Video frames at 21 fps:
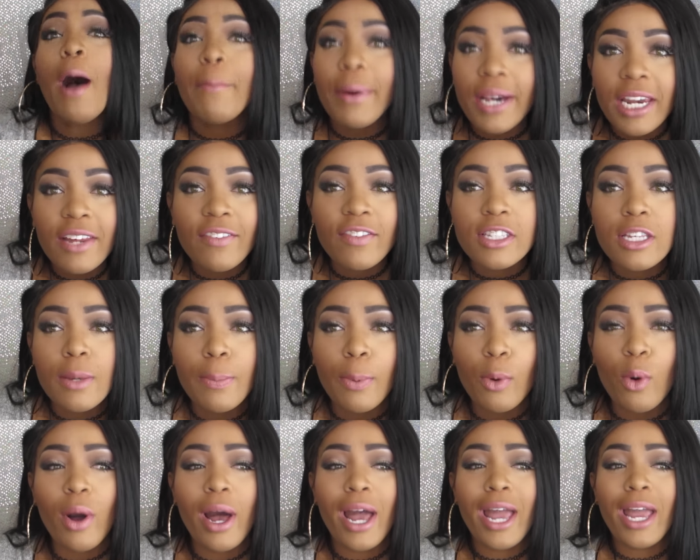But if it's a
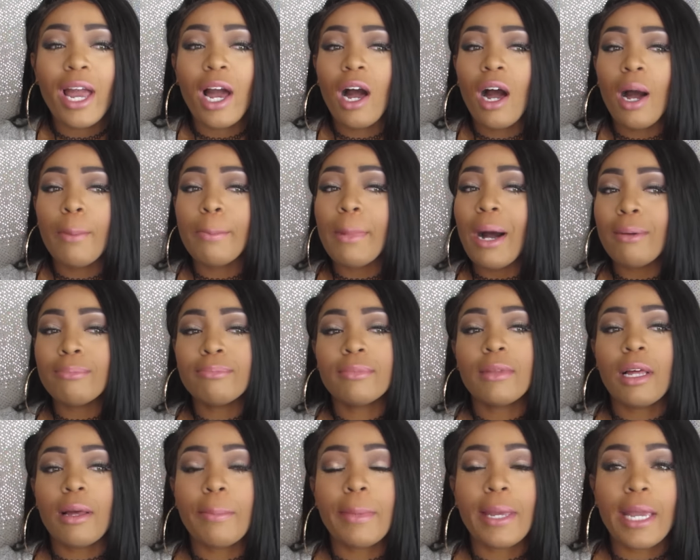boy, I've
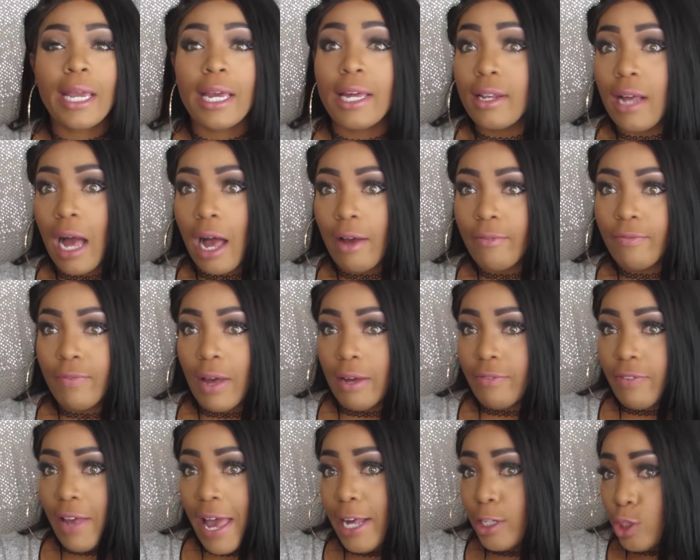
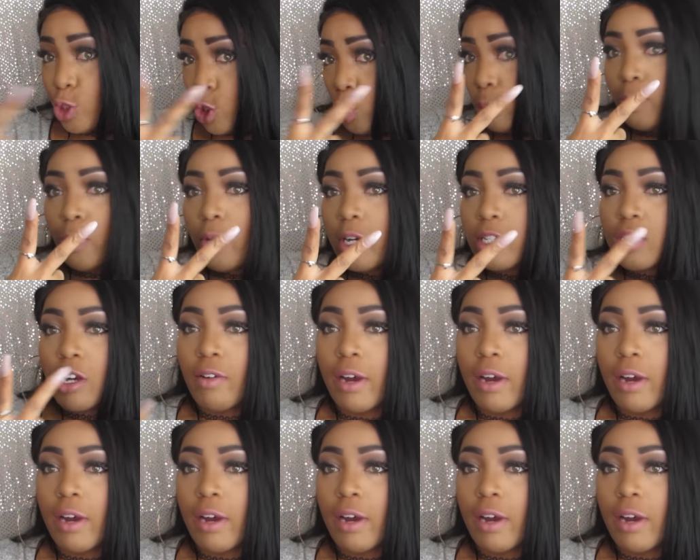had two boys